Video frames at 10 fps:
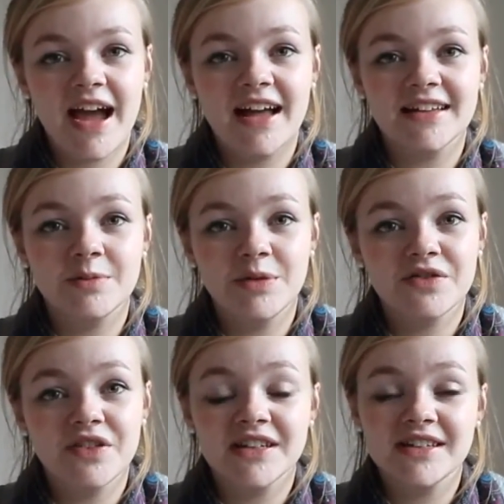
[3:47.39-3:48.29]
and The
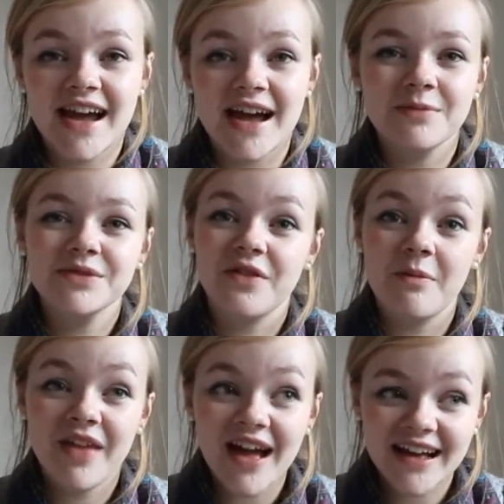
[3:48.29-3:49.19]
Beautiful and Damned from
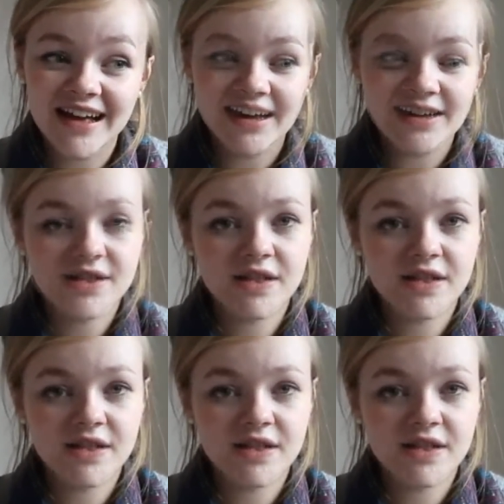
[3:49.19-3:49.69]
that collection.